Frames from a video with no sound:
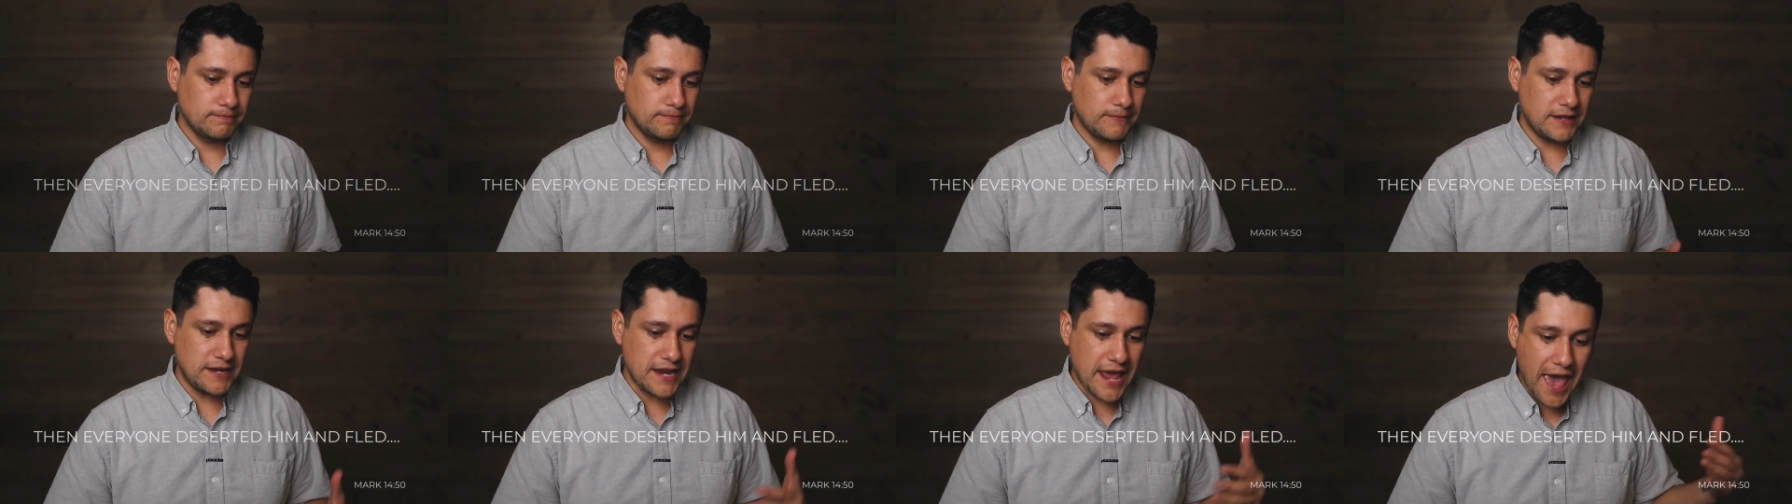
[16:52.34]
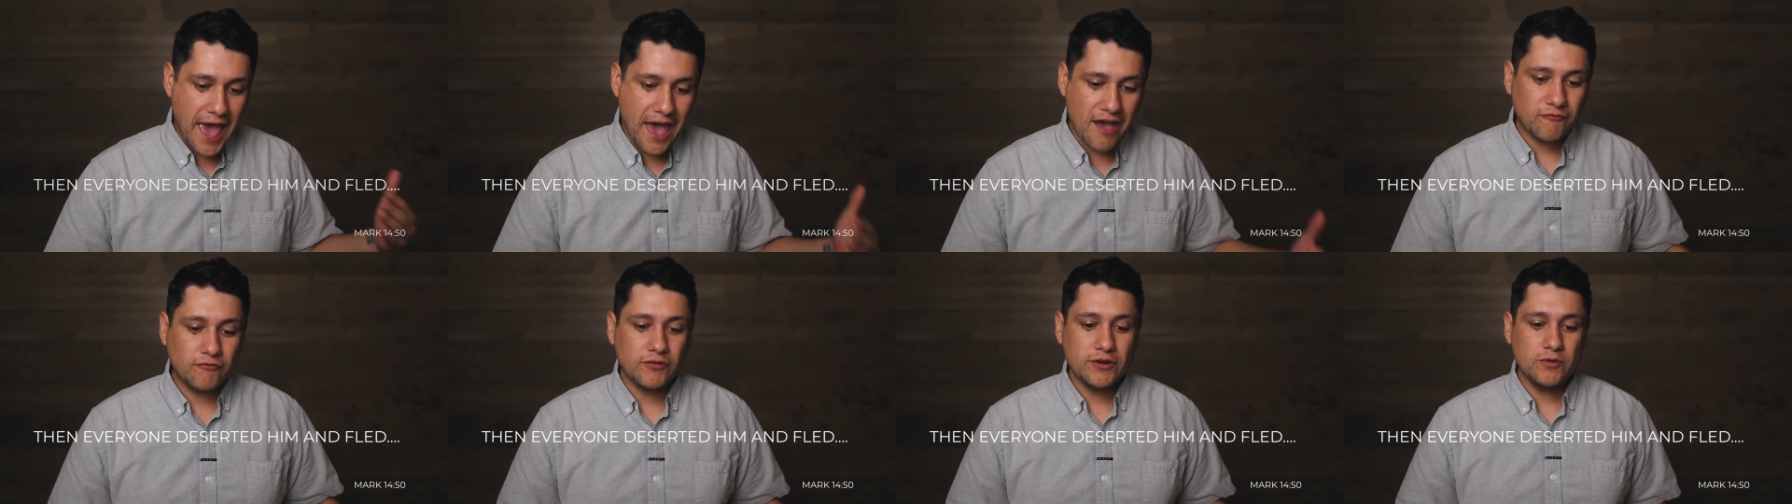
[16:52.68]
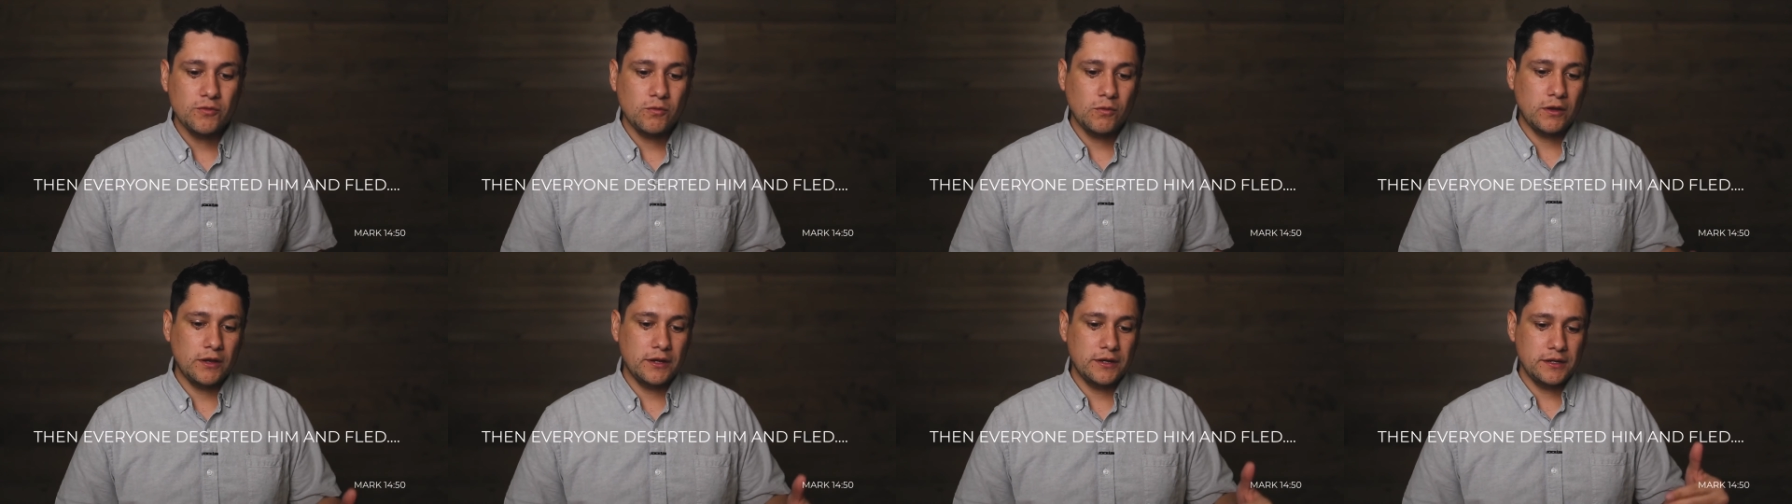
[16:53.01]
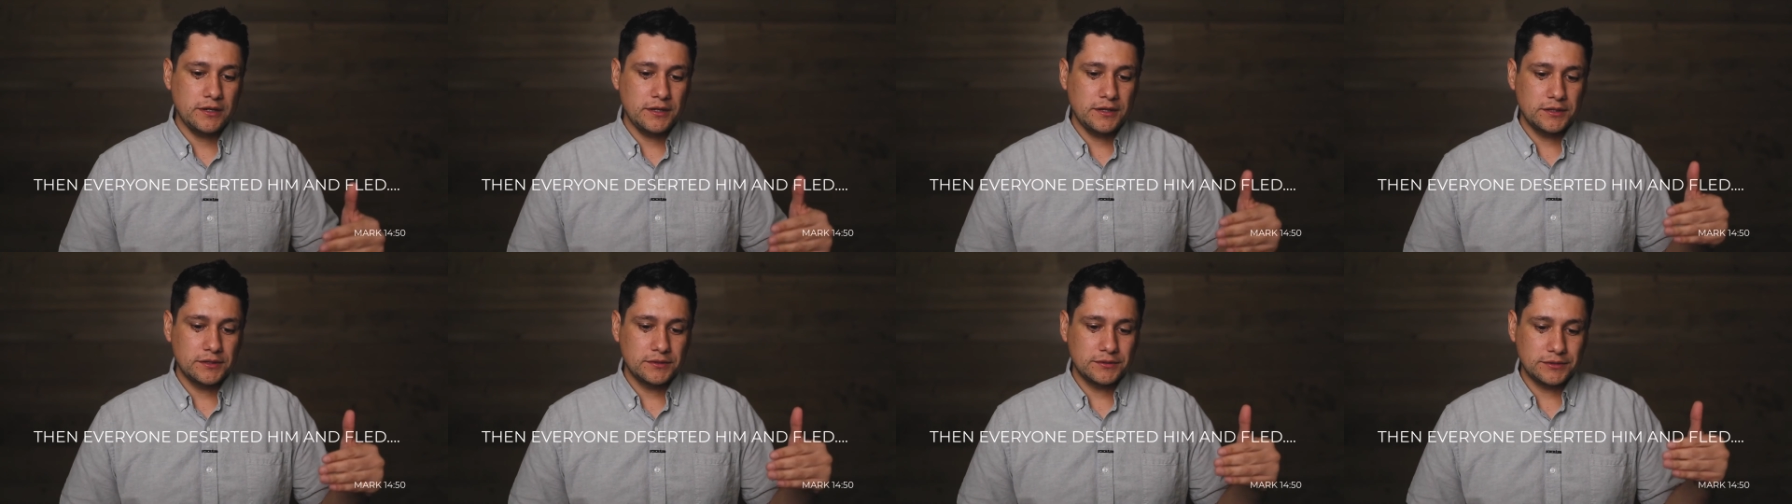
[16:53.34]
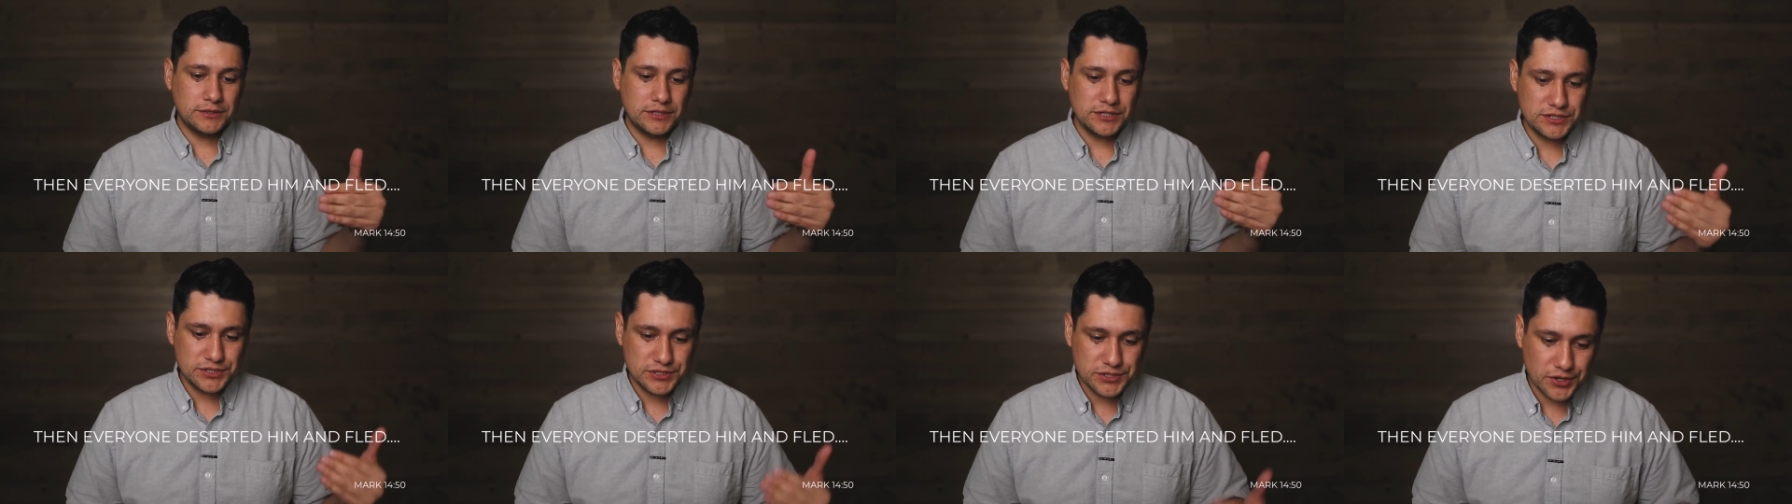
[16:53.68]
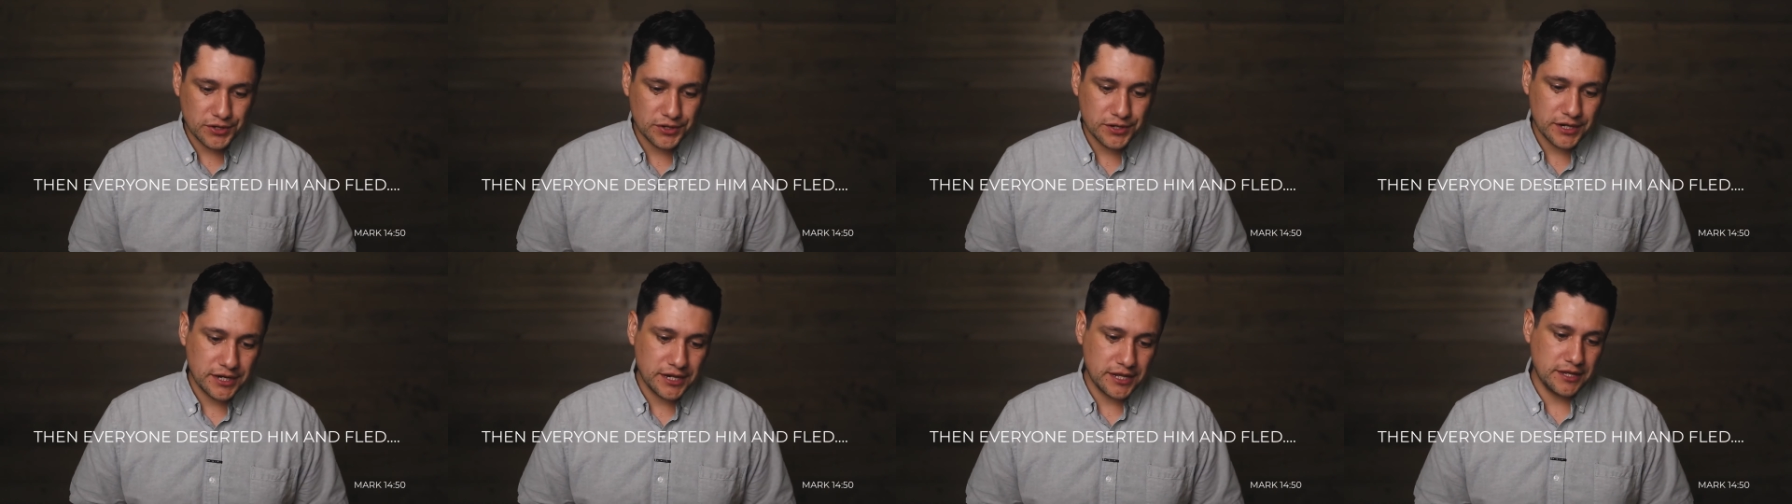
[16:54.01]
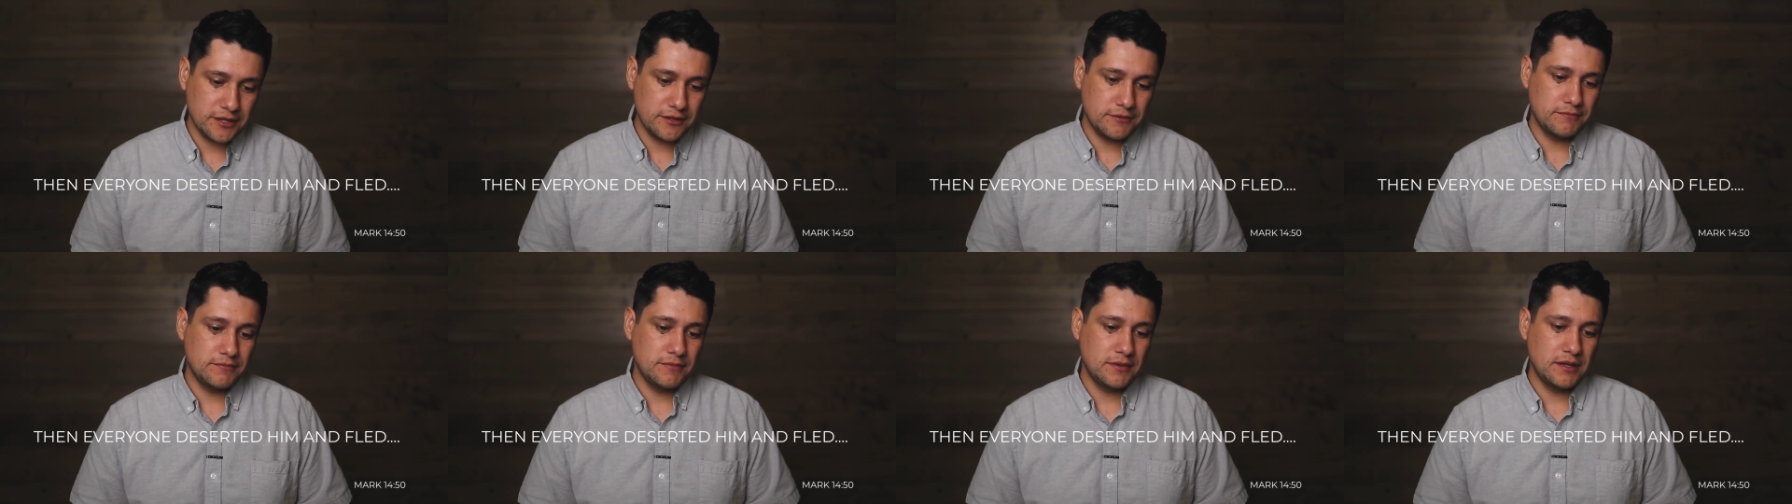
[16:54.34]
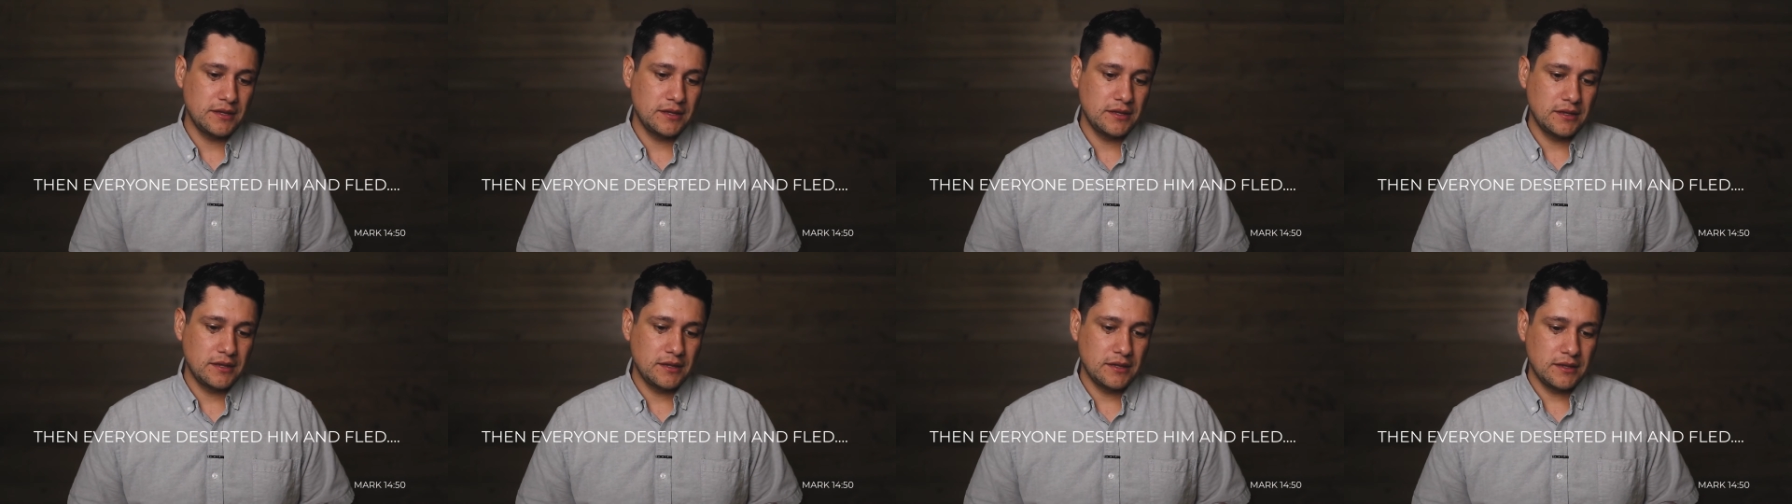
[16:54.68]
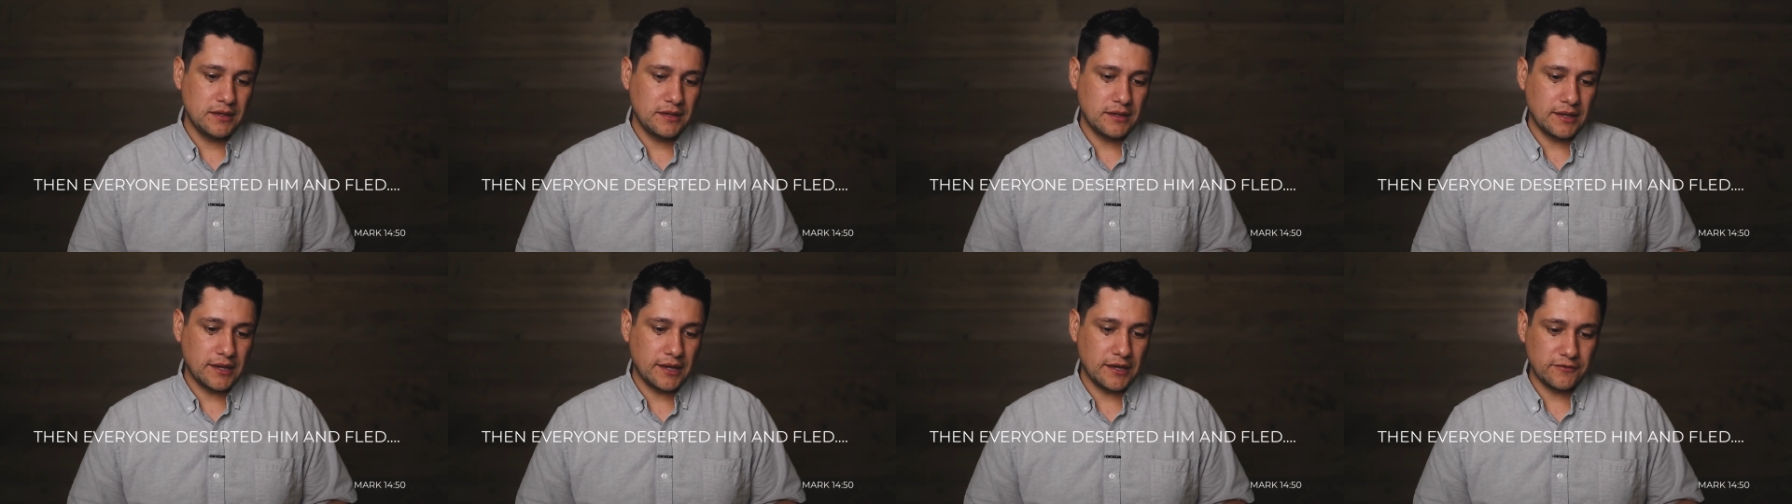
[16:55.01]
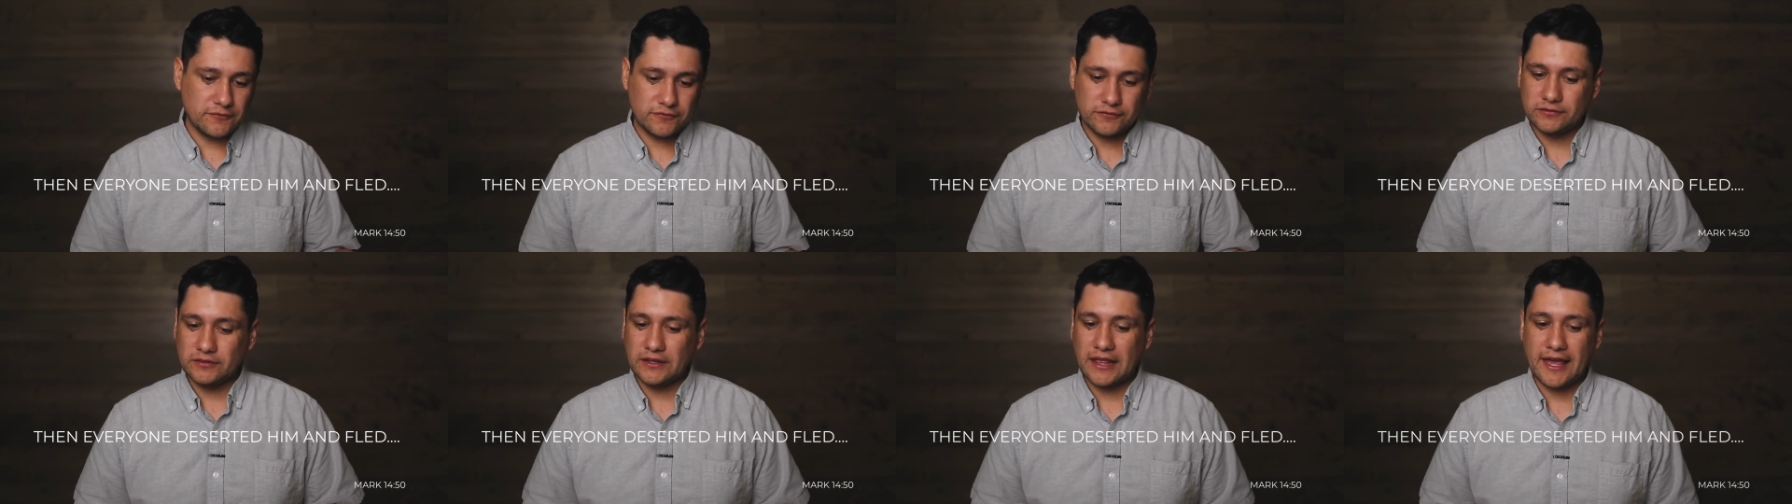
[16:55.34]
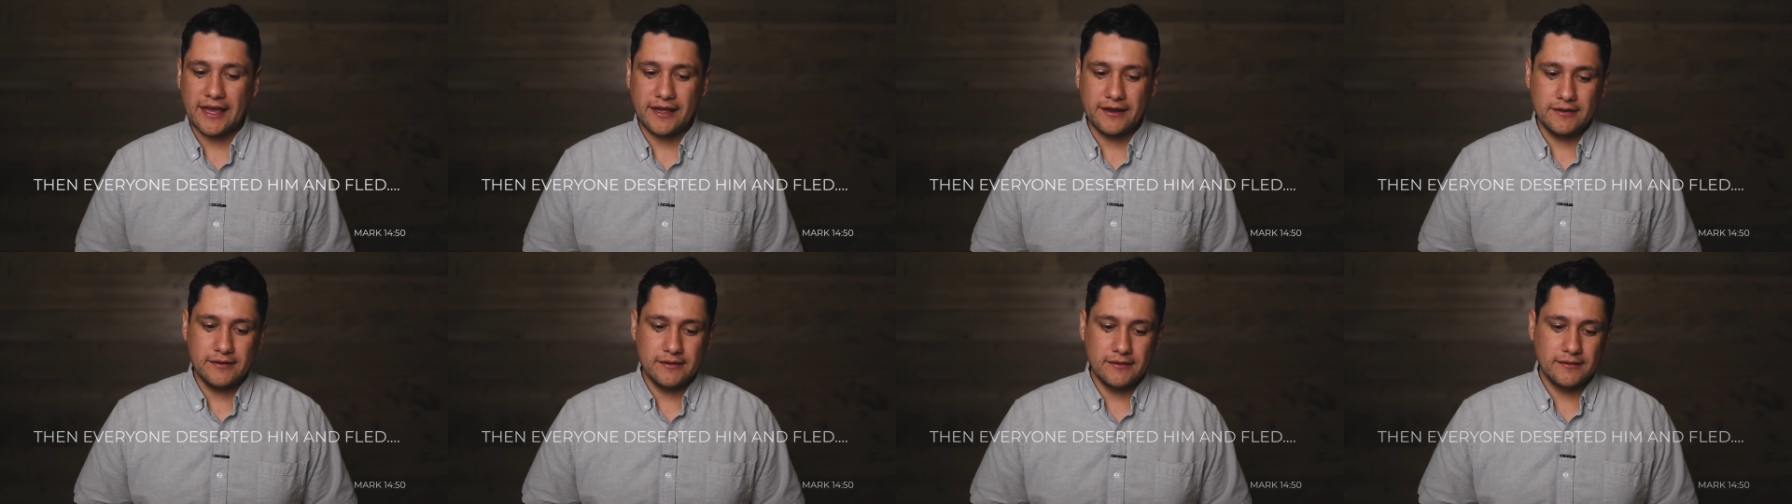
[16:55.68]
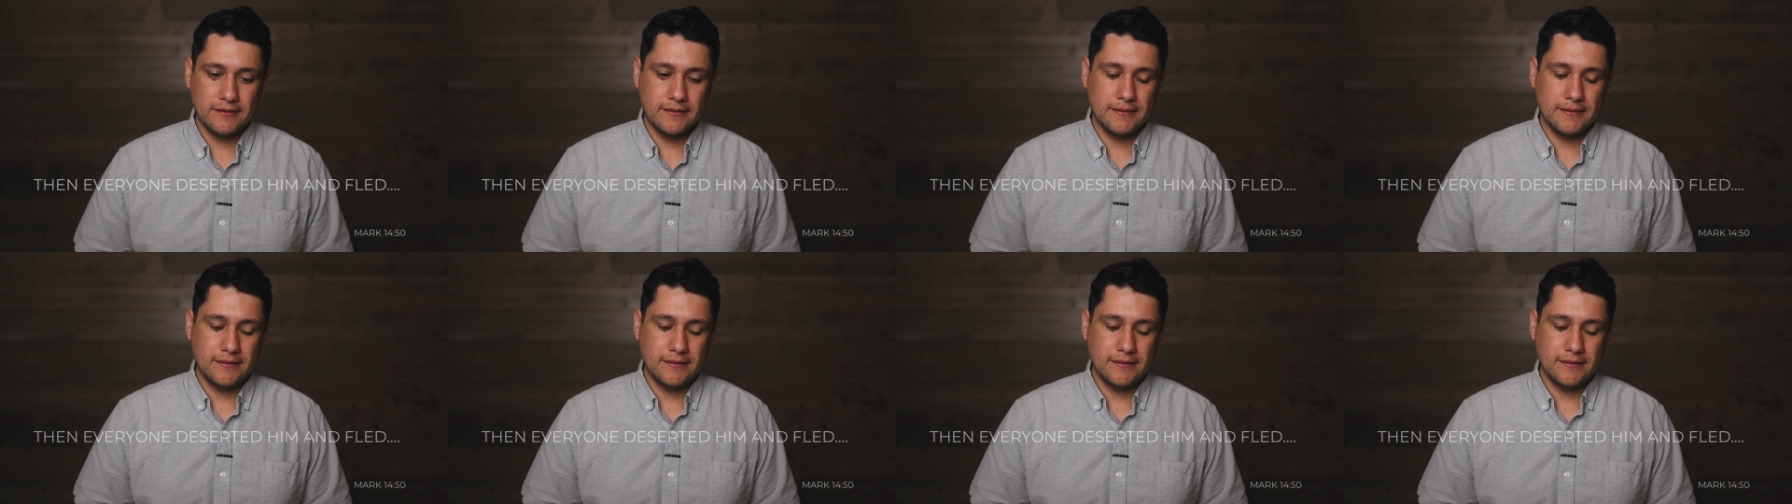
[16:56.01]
Then everyone deserted him and fled.